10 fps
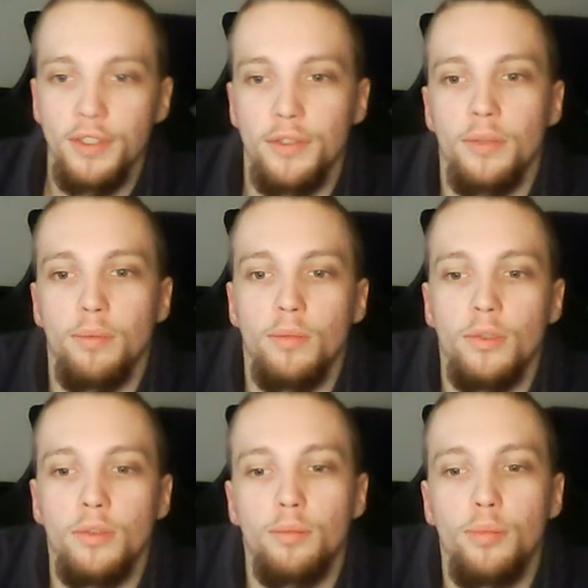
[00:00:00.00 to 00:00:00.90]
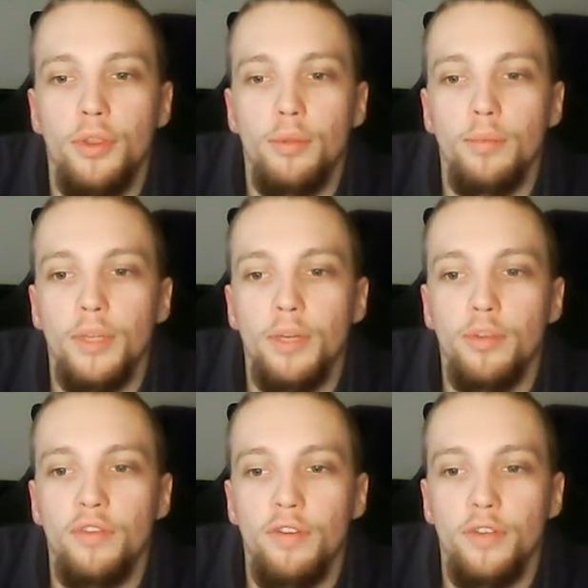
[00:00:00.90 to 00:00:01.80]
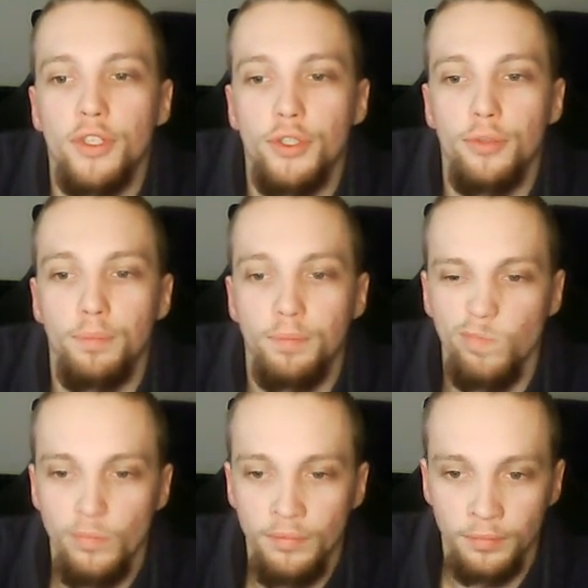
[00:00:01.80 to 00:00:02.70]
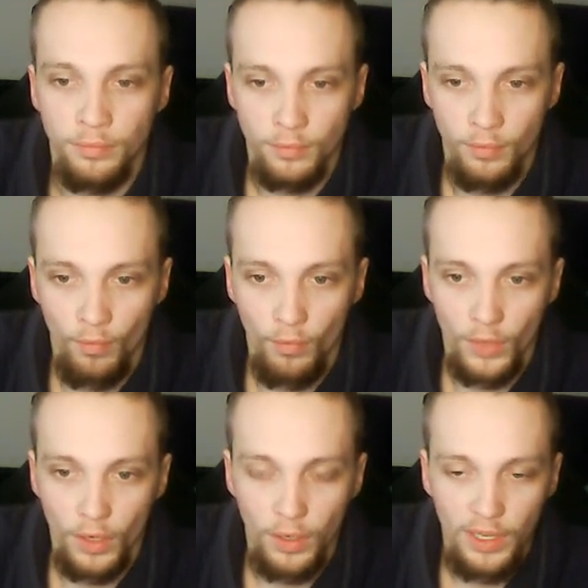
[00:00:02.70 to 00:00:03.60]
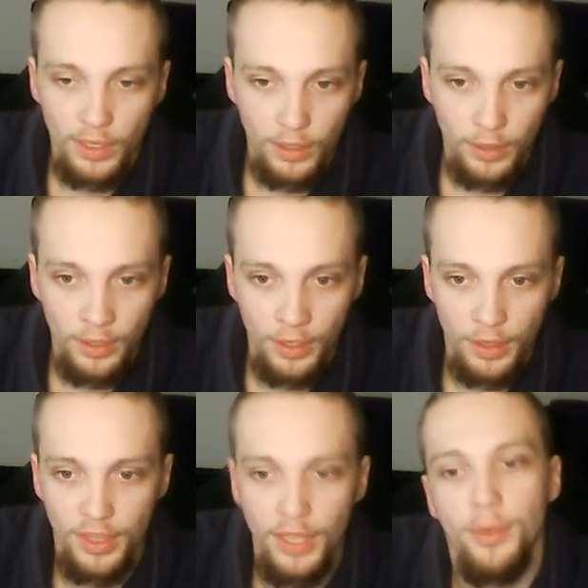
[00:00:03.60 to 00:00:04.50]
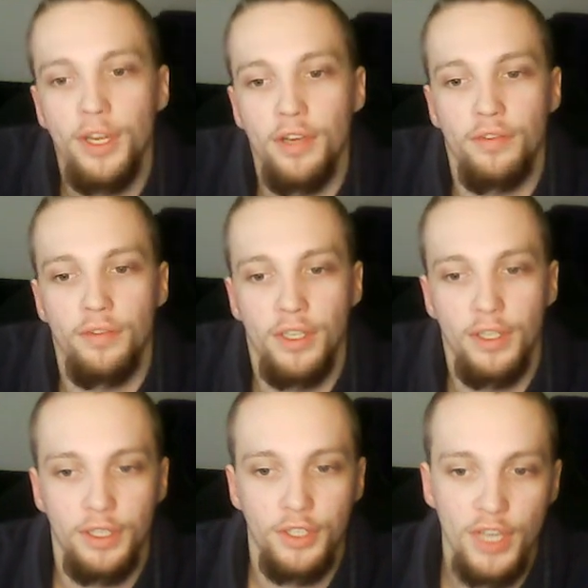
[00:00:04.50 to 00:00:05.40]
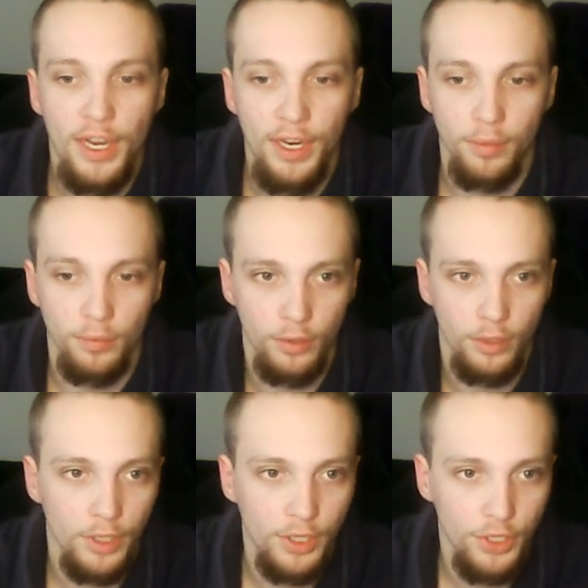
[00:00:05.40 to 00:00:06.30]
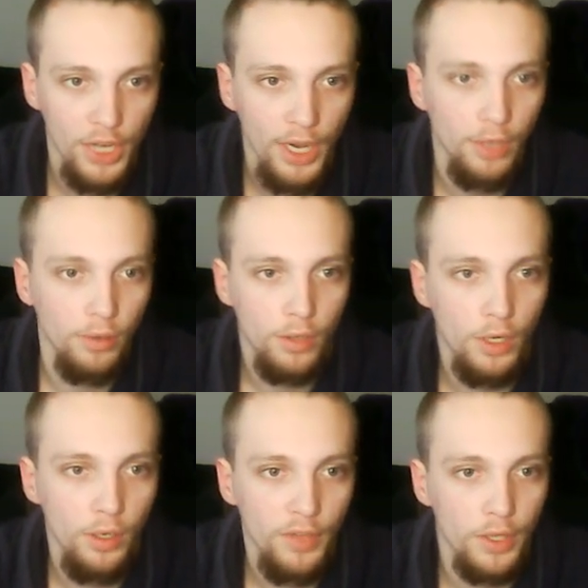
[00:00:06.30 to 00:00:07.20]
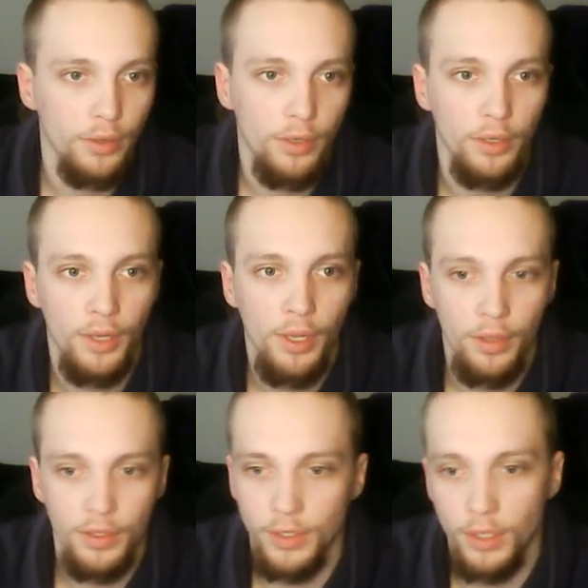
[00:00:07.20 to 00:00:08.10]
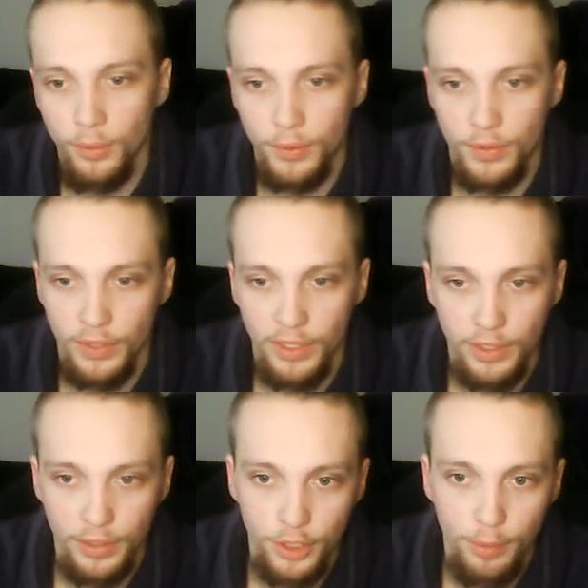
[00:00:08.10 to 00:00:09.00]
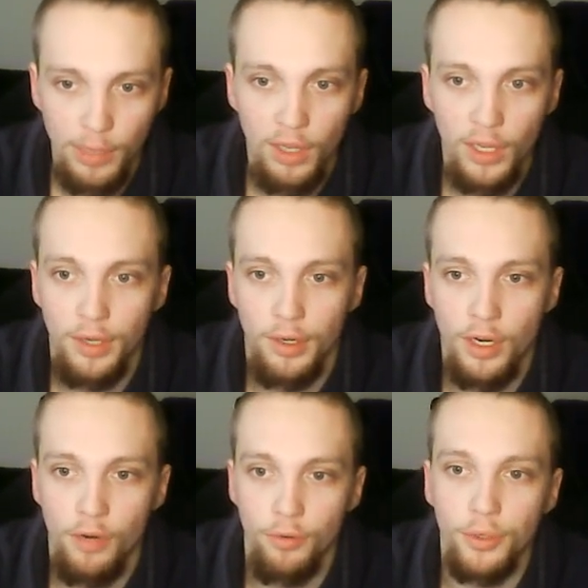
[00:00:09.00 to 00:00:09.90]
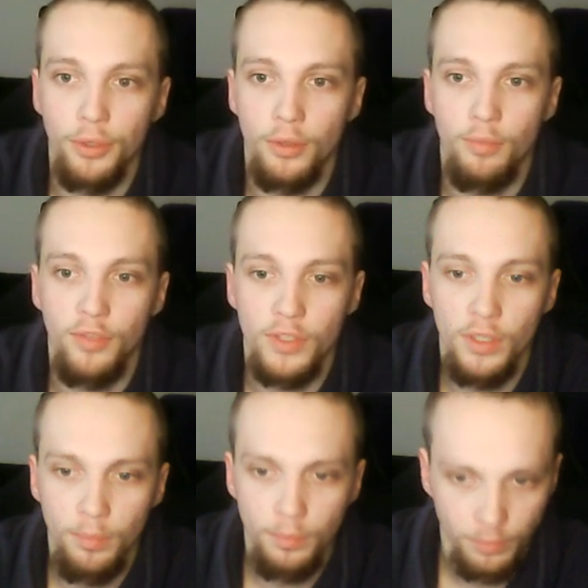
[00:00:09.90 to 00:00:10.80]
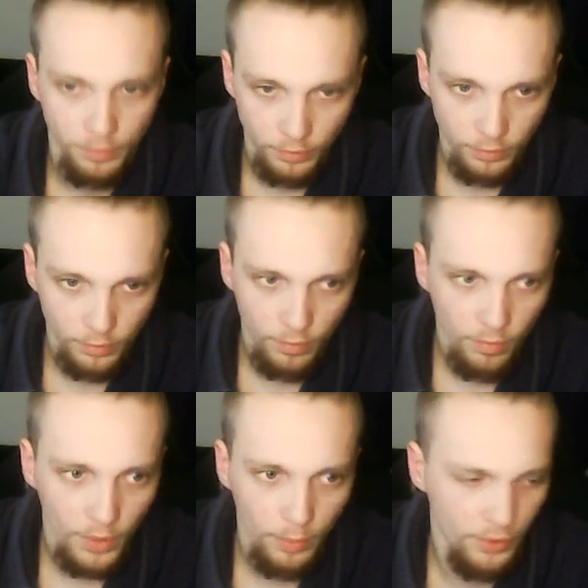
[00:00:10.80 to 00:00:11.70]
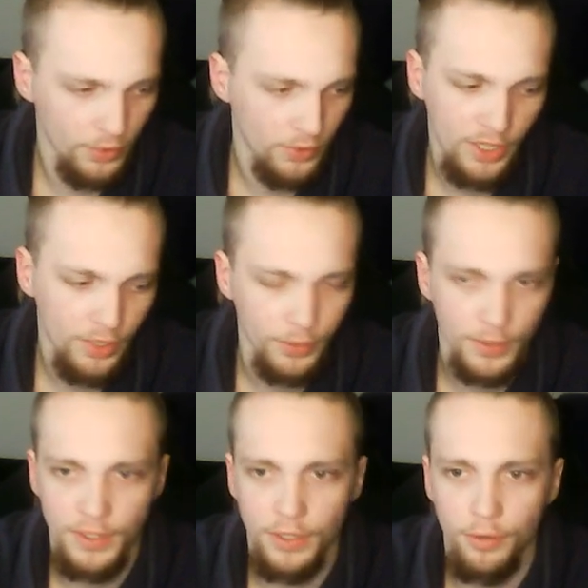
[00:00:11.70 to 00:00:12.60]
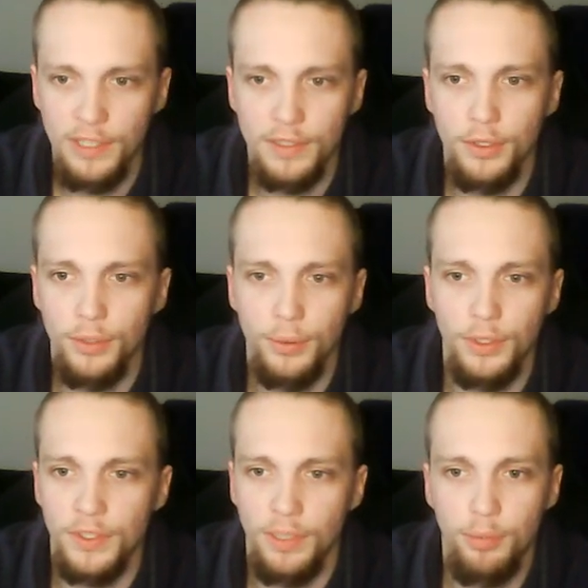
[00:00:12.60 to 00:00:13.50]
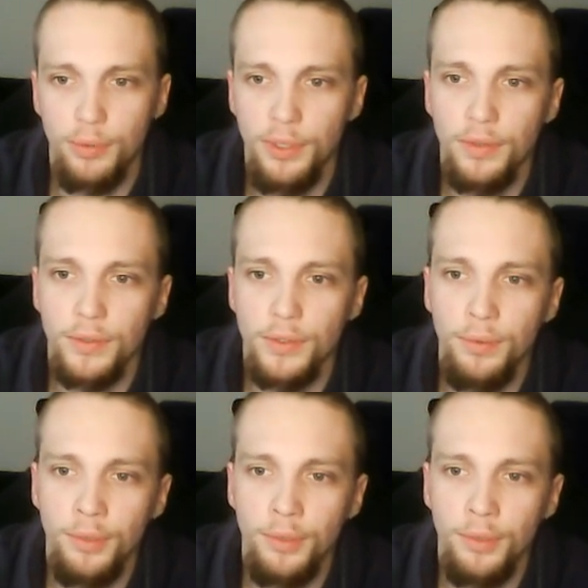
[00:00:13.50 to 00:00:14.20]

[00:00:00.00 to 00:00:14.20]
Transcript: so I'm going to put them at above average too. Then we have Kchain, or Kchain, or however they're called. This includes Chemal and Naruk, obviously, because I don't see a reason to distinguish between those two.